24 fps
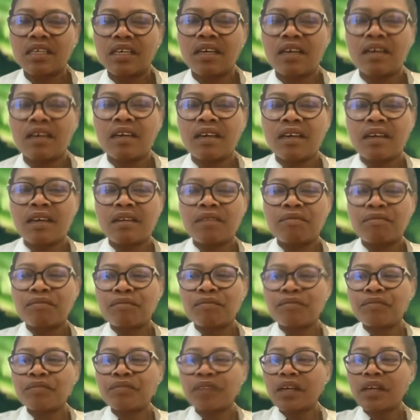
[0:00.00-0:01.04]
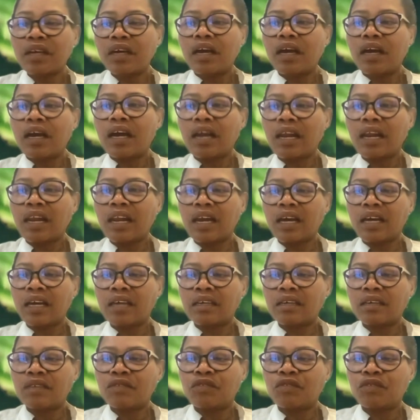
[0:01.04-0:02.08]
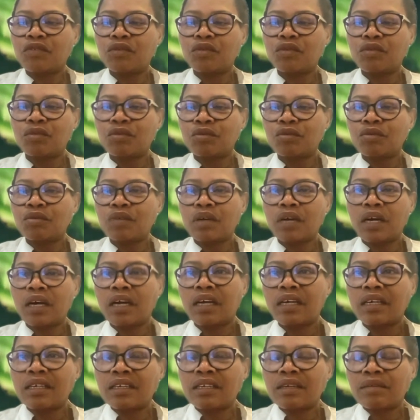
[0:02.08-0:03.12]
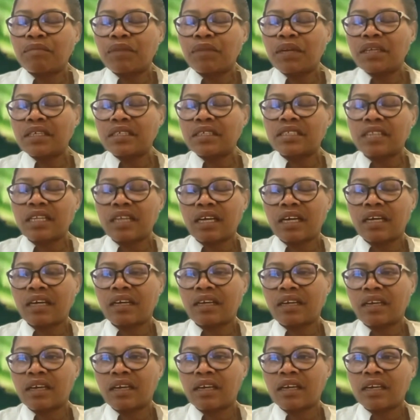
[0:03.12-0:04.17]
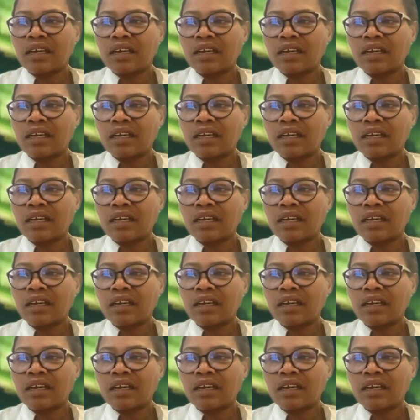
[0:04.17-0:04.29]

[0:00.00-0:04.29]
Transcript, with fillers: Um, Unlike if you are in a place like uh,